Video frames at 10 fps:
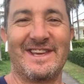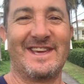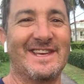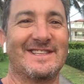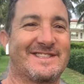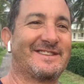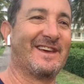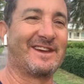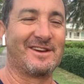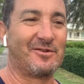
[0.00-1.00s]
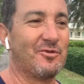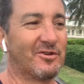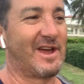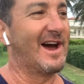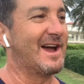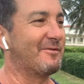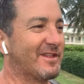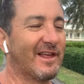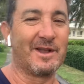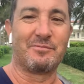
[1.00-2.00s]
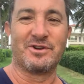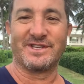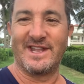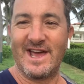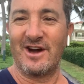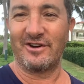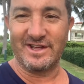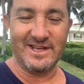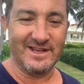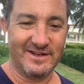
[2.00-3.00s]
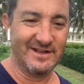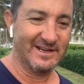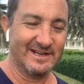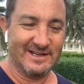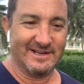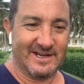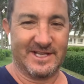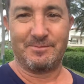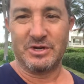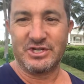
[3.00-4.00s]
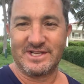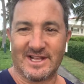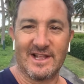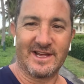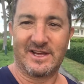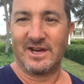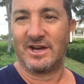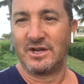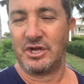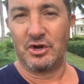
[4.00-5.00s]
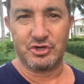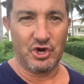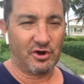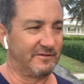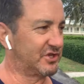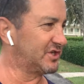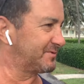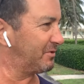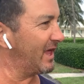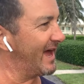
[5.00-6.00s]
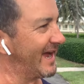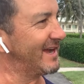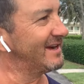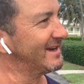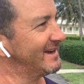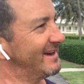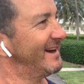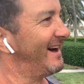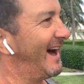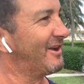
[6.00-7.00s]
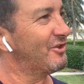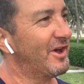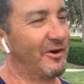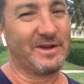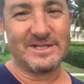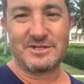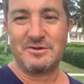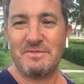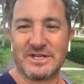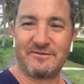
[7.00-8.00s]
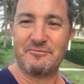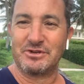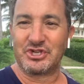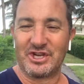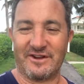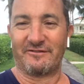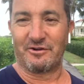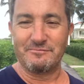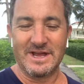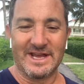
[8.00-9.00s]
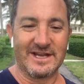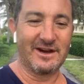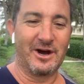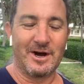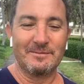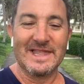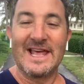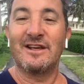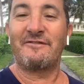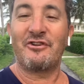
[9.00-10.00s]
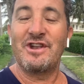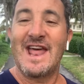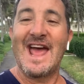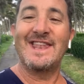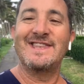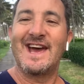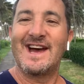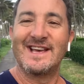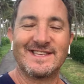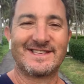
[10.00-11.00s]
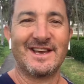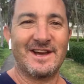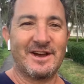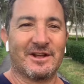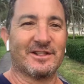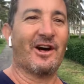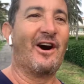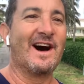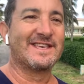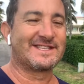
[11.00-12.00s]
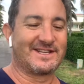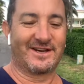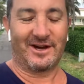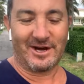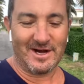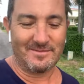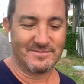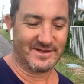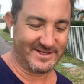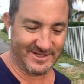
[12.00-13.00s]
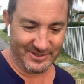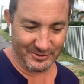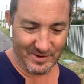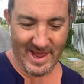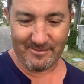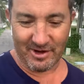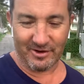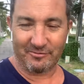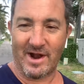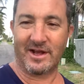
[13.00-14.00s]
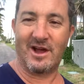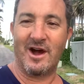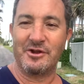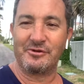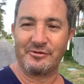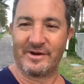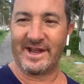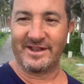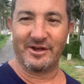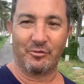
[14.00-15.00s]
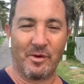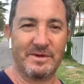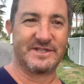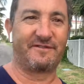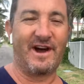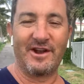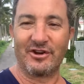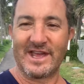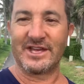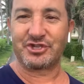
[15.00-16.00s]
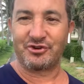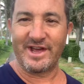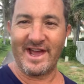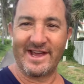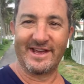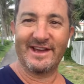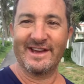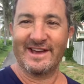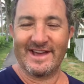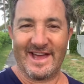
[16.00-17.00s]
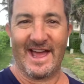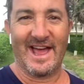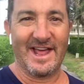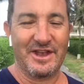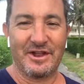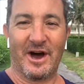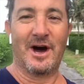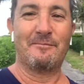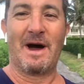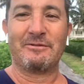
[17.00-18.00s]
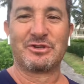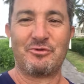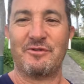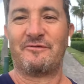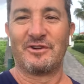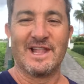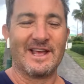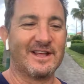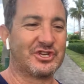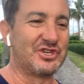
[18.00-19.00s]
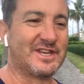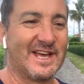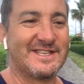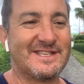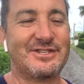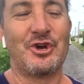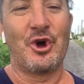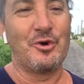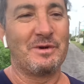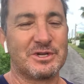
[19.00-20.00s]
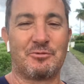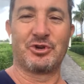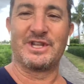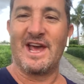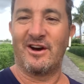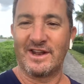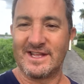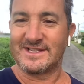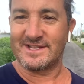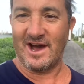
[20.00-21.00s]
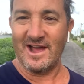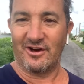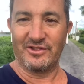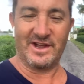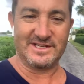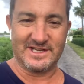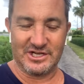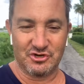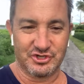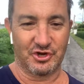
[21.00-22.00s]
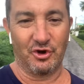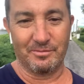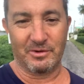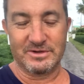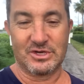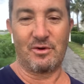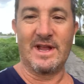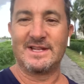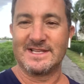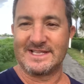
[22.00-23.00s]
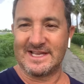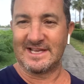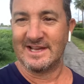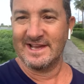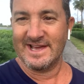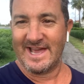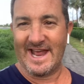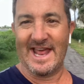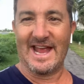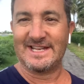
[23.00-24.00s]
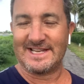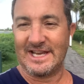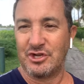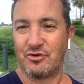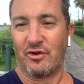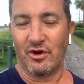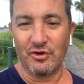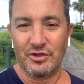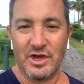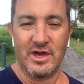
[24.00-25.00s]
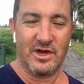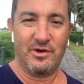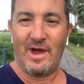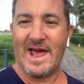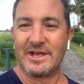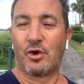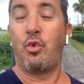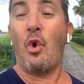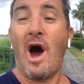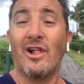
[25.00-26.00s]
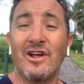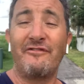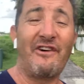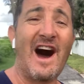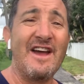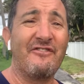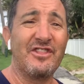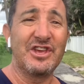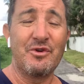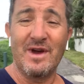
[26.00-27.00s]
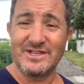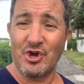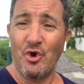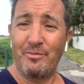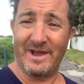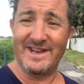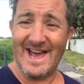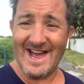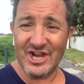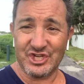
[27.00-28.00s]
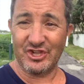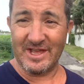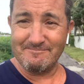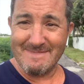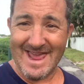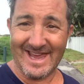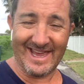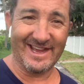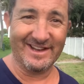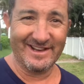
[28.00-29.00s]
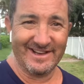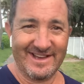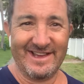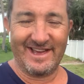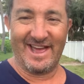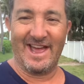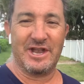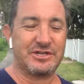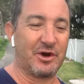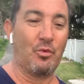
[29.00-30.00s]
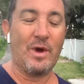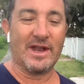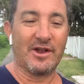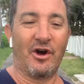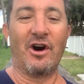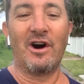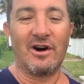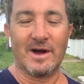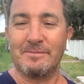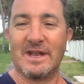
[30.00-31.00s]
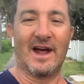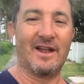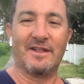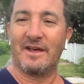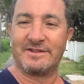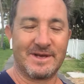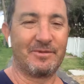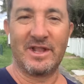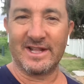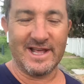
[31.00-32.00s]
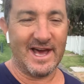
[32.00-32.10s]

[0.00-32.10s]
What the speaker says: think he's like a cool guy with a lot of personality. And as much as I like, you know, Djokovic's play, I don't know, he's too much of a machine for me. Leylah Fernandez lost to Emma Raducanu in the women's final yesterday. And I was rooting for Leylah. She's got so much personality and style, 19 years old. But it was great to see an 18-year-old who had to qualify for the US Open to actually make it and to win it all. I mean, something like